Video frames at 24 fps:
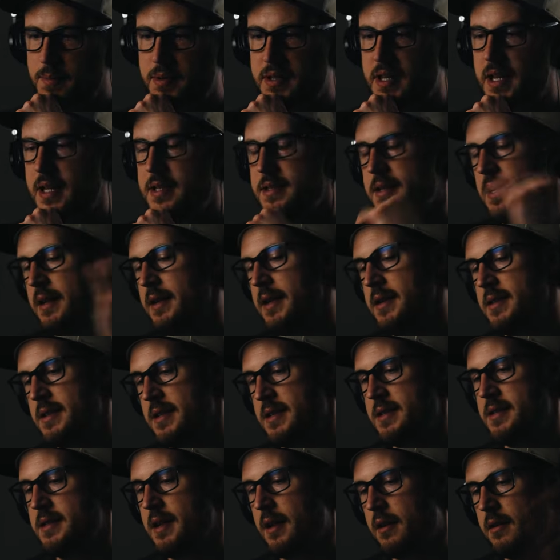but that's not
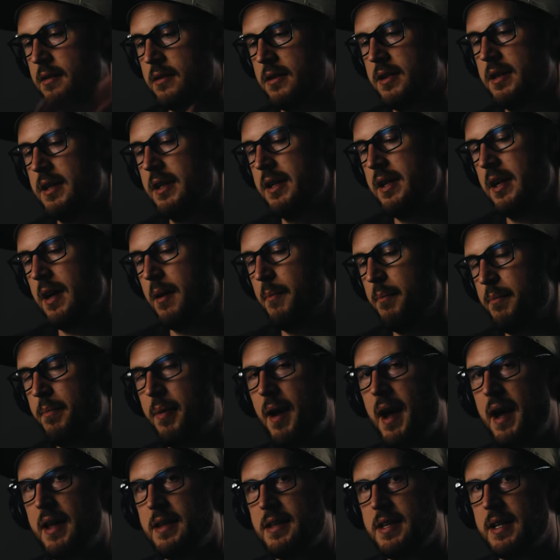necessarily a
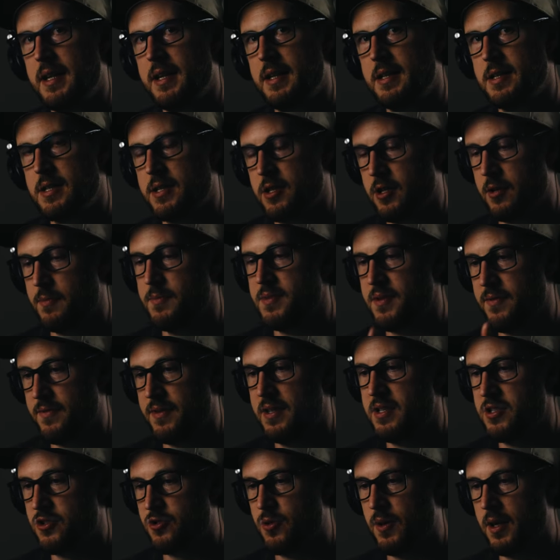bad thing in terms of
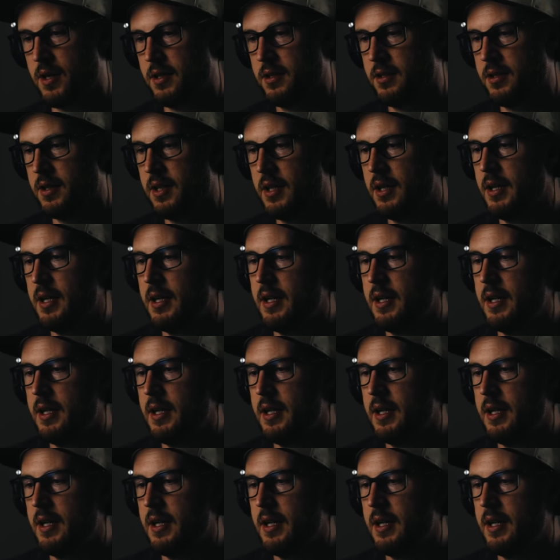this trailer.